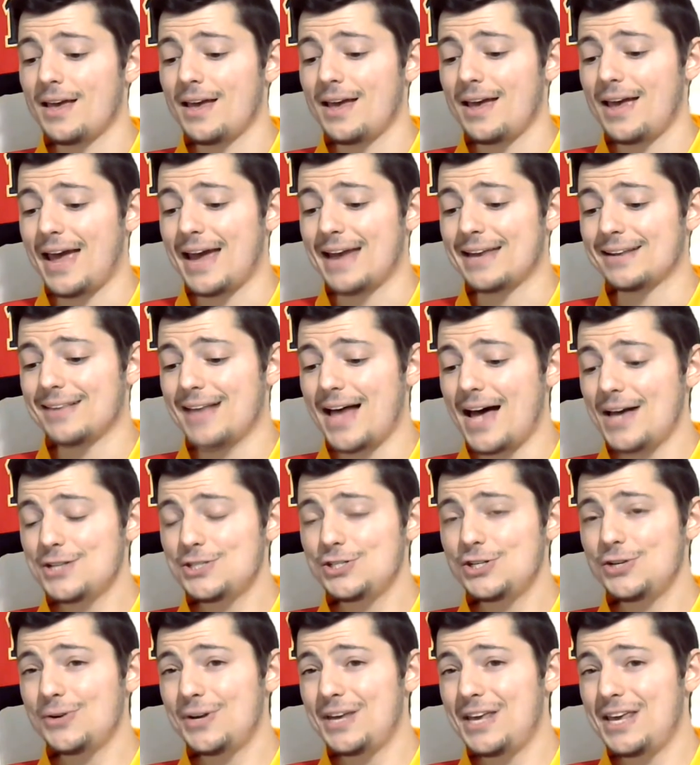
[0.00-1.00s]
And last
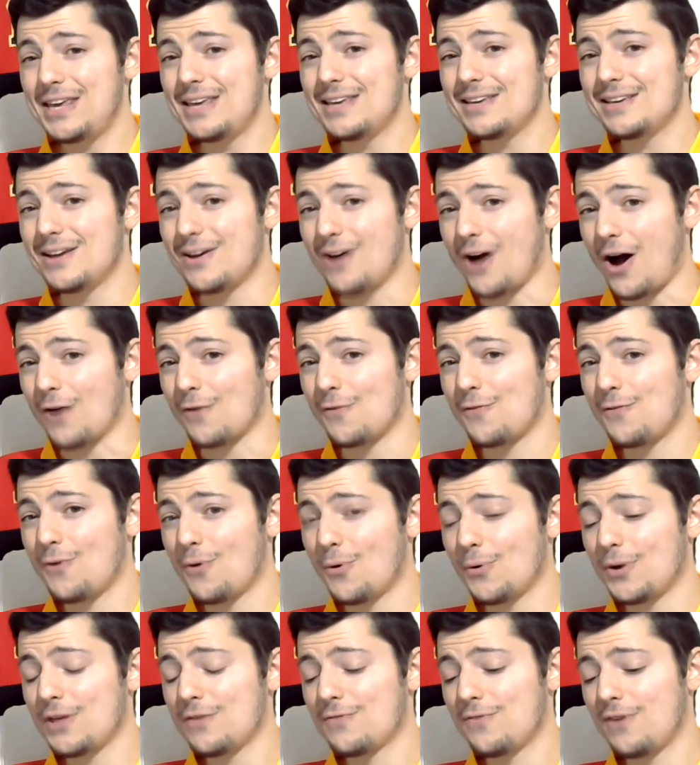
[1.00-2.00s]
year he got
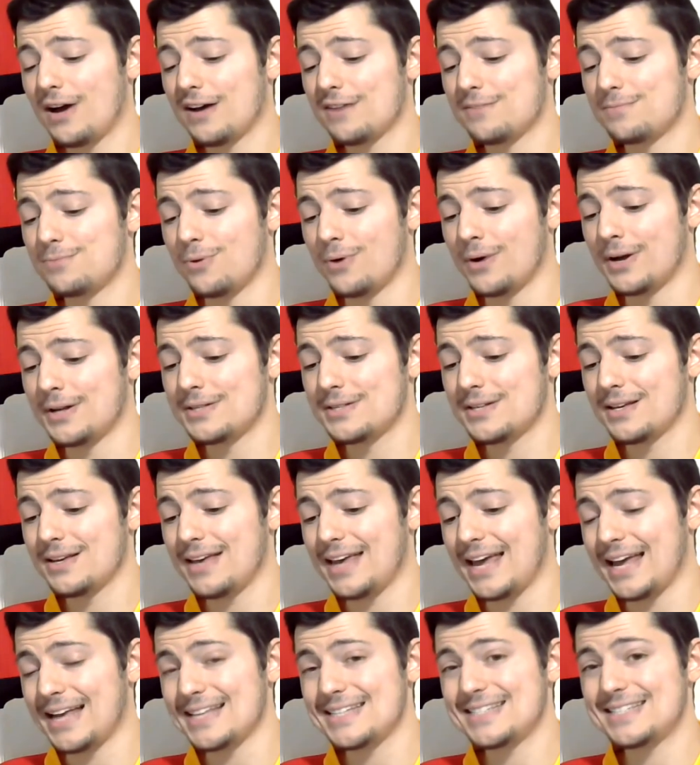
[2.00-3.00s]
45 points
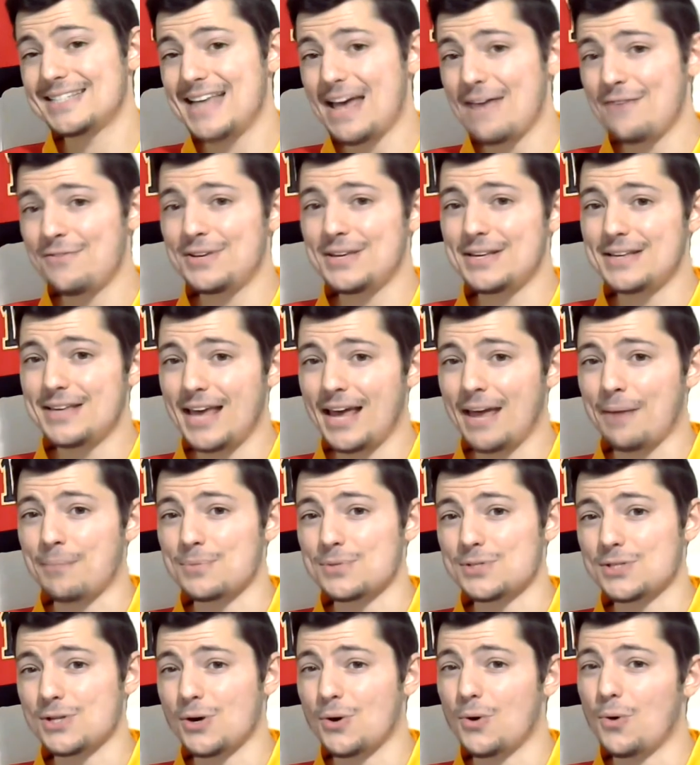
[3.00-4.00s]
in 70 games.
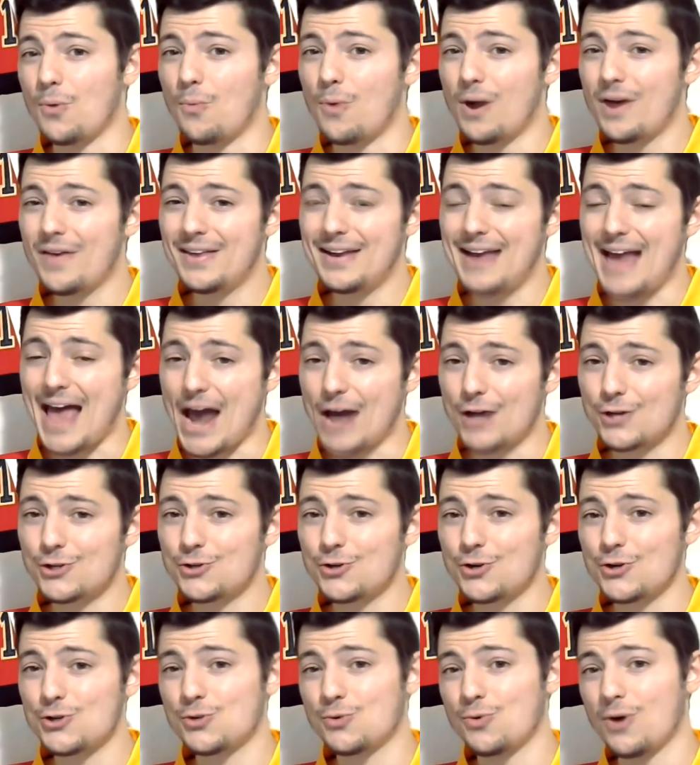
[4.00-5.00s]
So with an
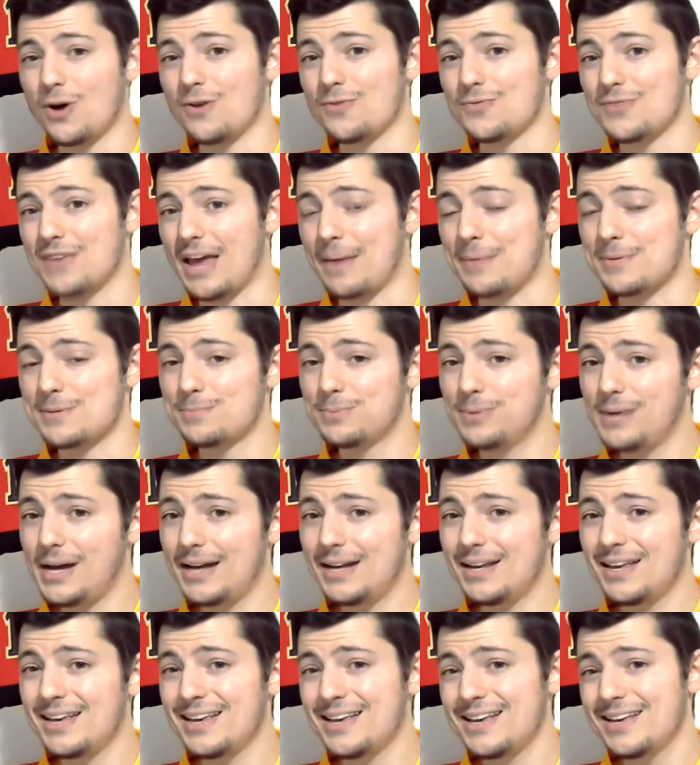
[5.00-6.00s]
extra 12 games
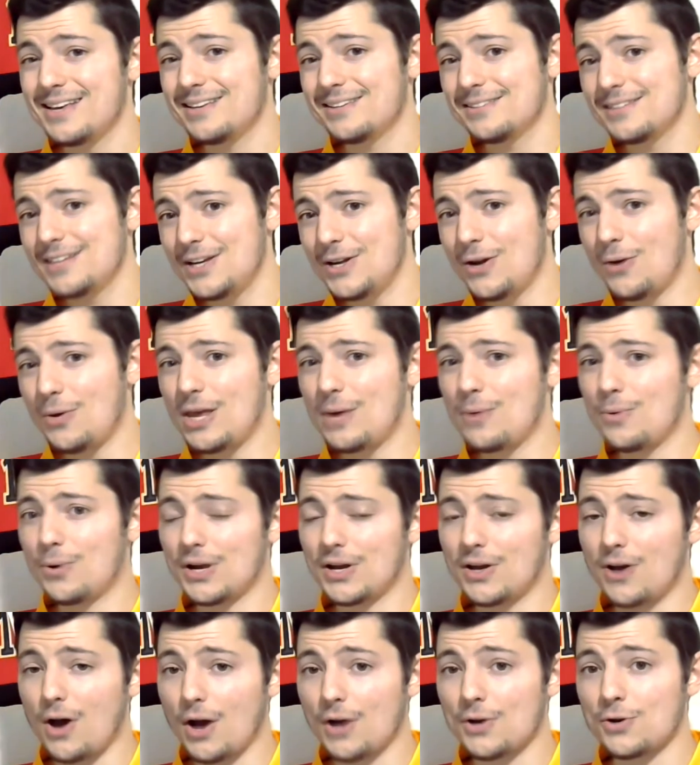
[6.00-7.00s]
played, you know, he would
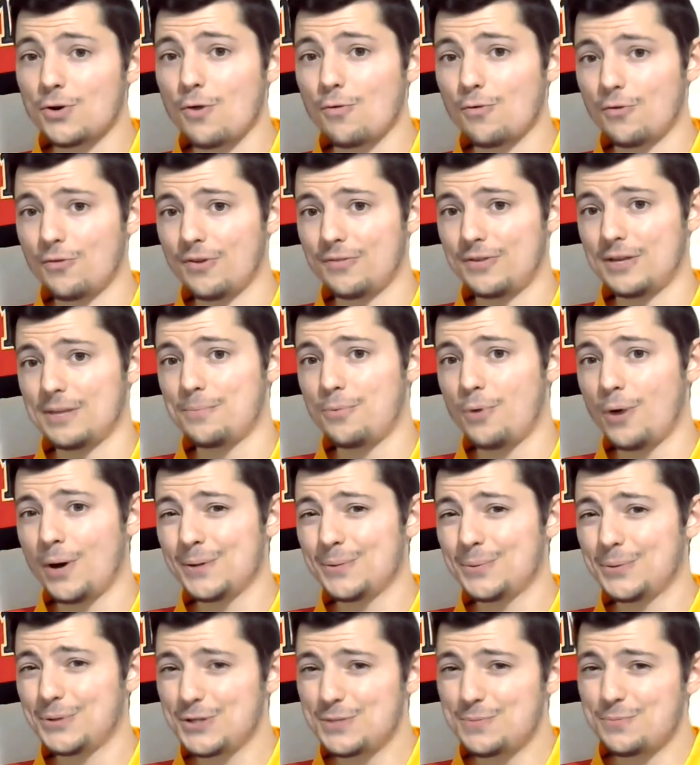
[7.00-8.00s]
have gotten over 50 points,
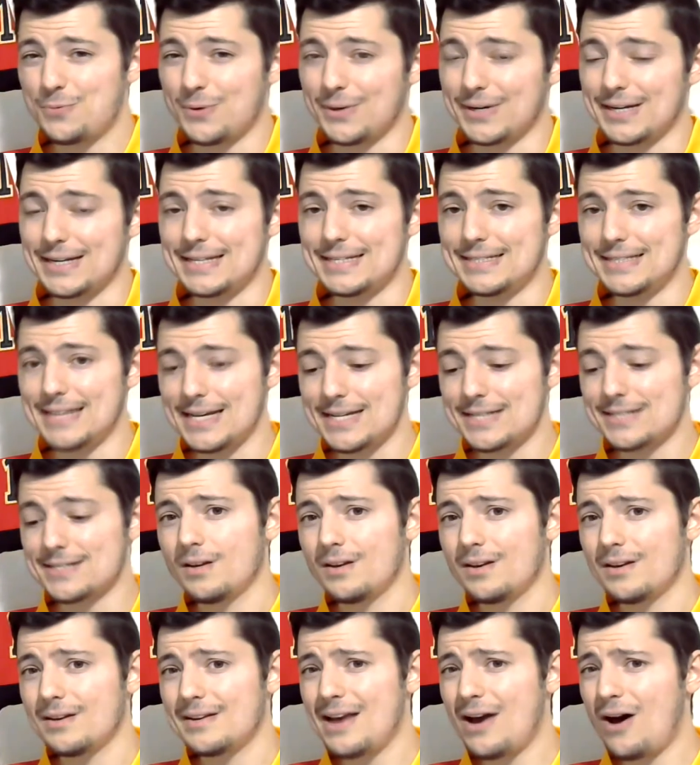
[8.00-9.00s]
which is pretty decent.
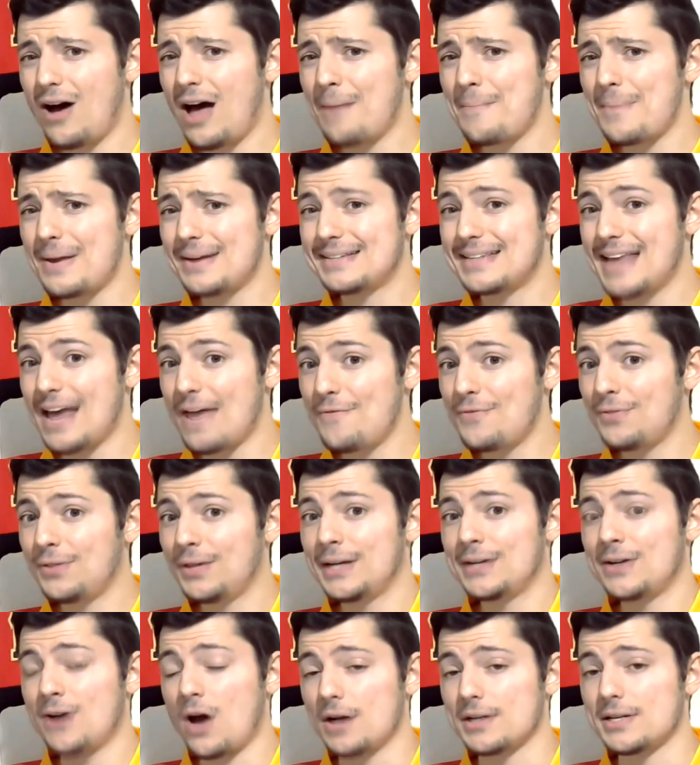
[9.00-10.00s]
Now, I'm definitely
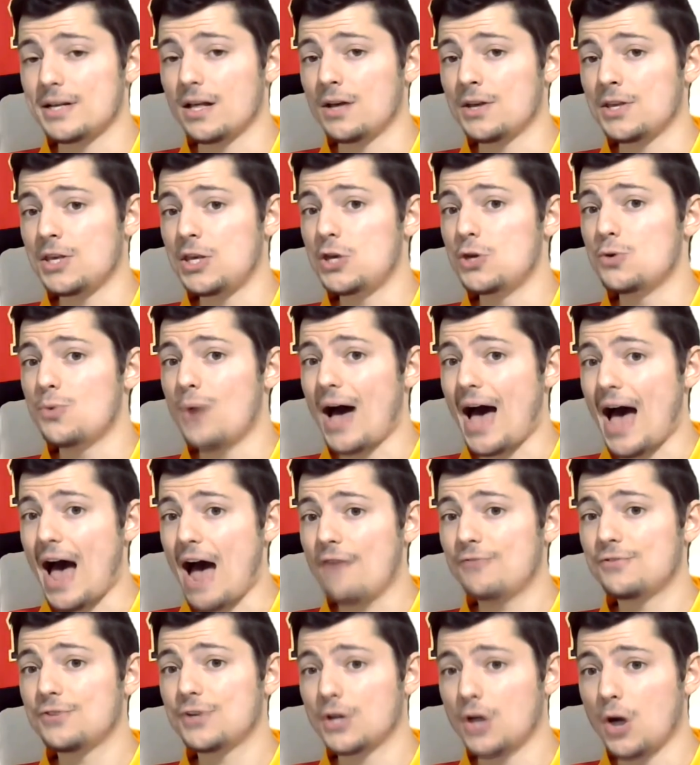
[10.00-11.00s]
not telling you
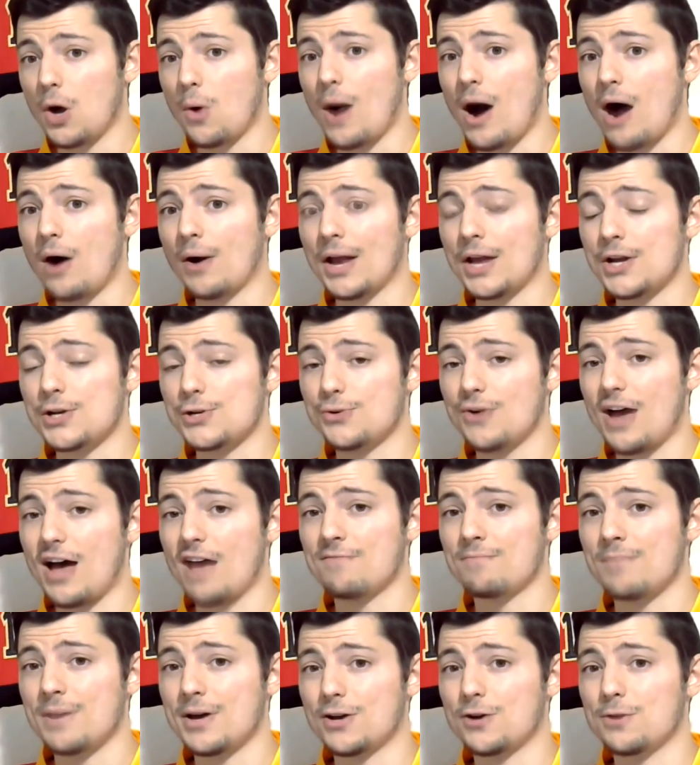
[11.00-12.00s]
have to go out and
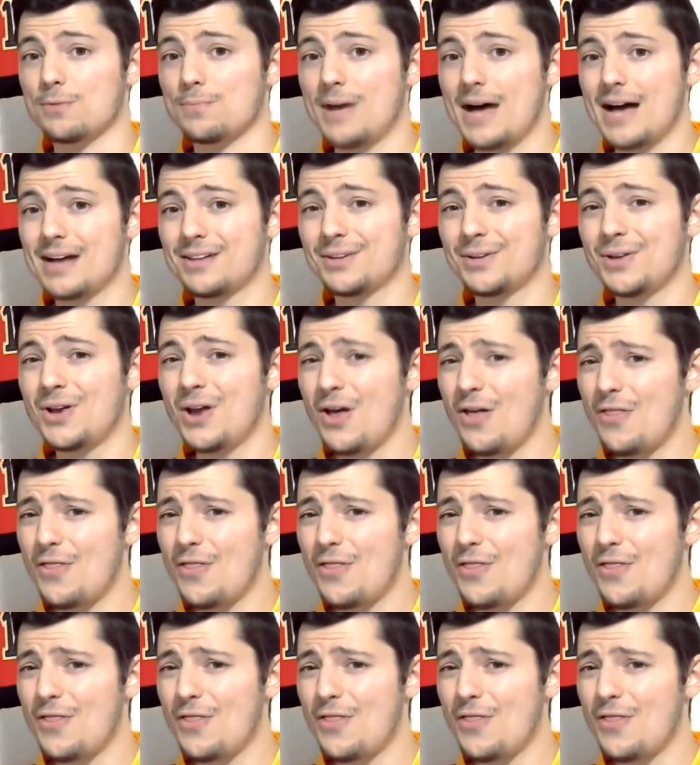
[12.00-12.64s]
draft Michael Backlund.